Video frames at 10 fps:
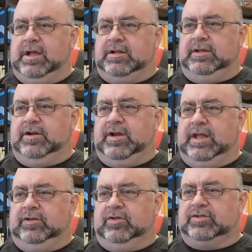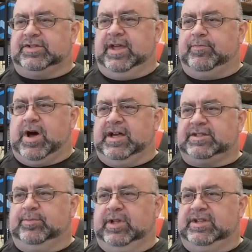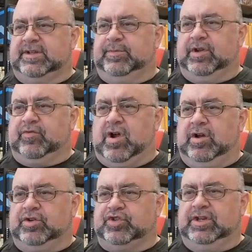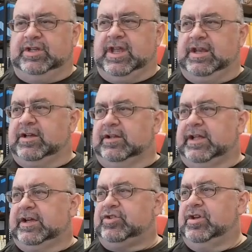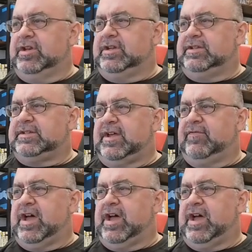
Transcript: It looks like possibly something wrong during data collection, because I've got